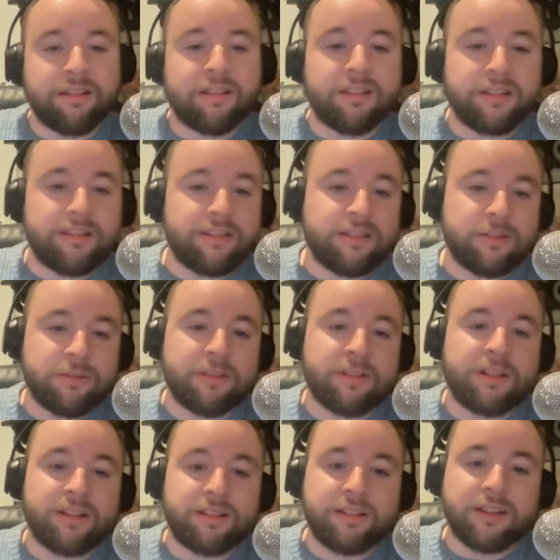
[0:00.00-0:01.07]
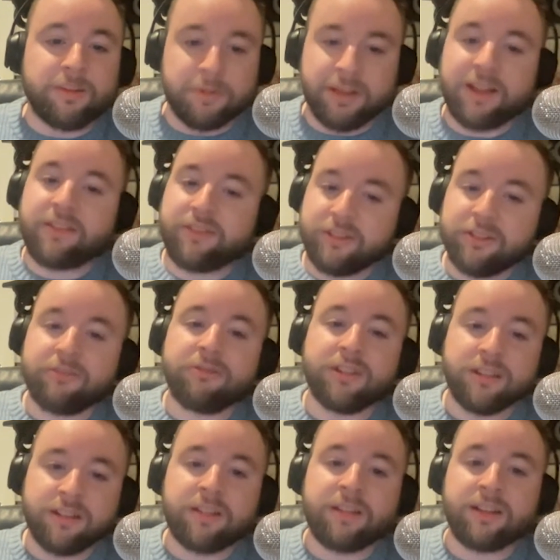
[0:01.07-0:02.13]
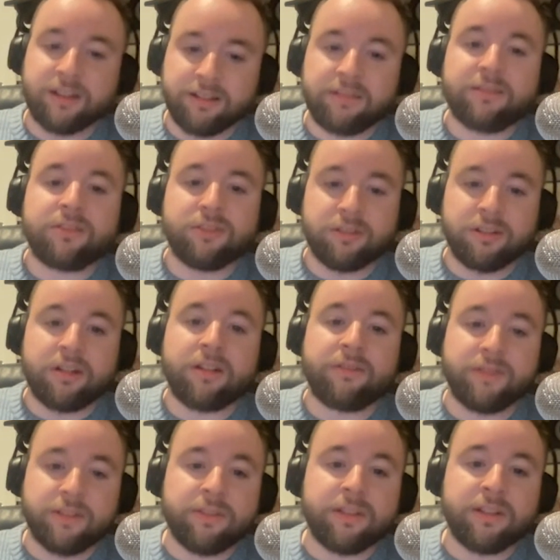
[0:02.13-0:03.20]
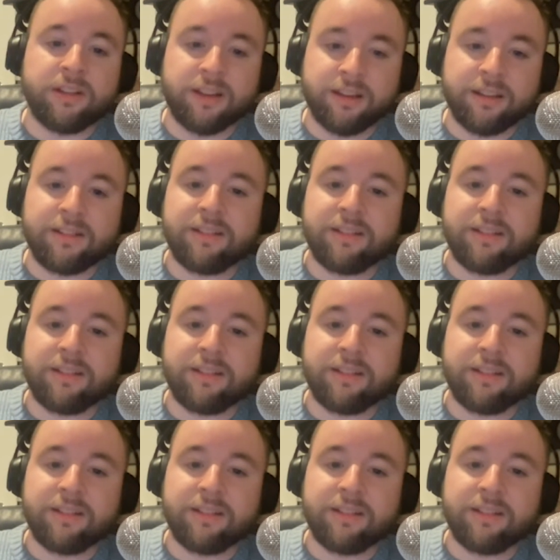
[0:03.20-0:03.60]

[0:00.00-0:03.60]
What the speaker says: season. There was a lot to like, but last year you really like took off. I feel like